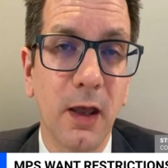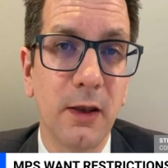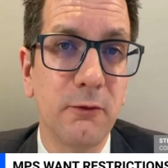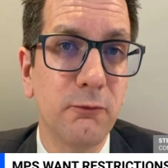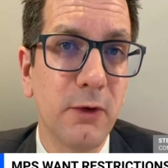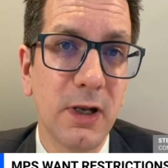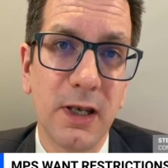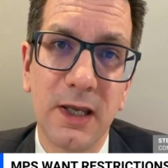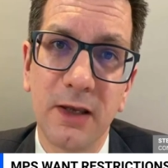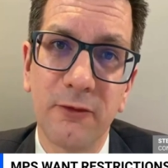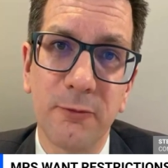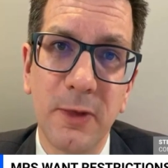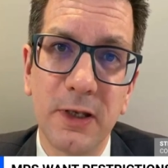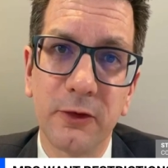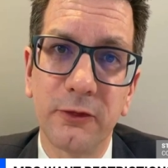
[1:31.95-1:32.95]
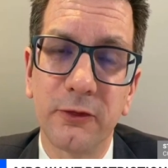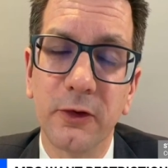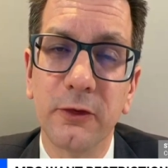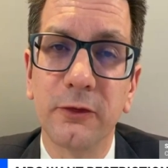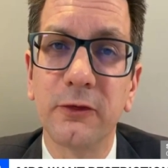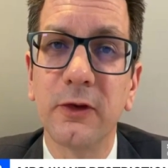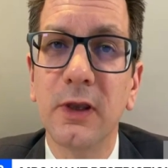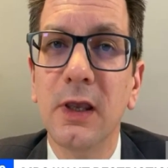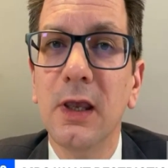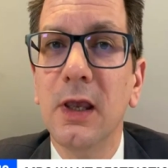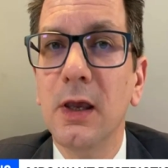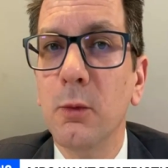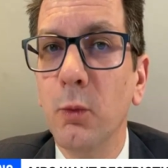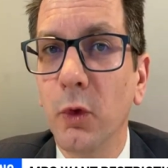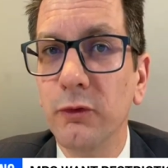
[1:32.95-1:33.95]
And really, if ministers
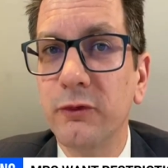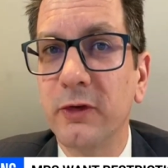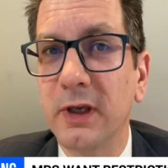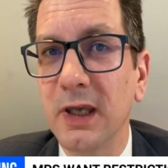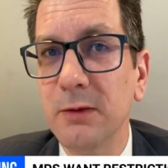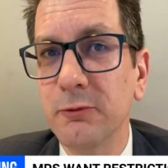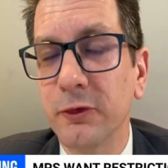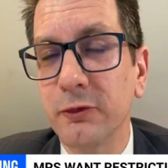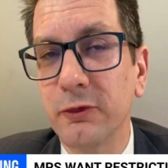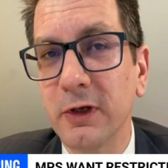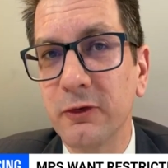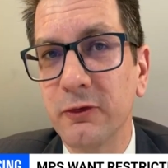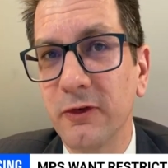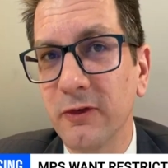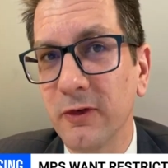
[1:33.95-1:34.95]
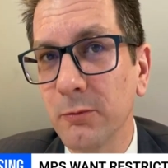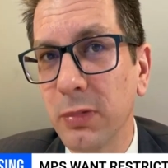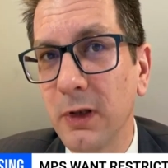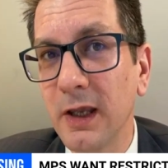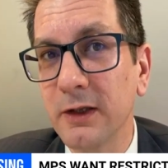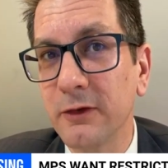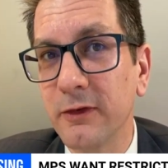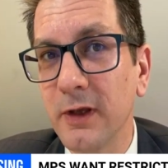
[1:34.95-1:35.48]
want to keep restrictions in place,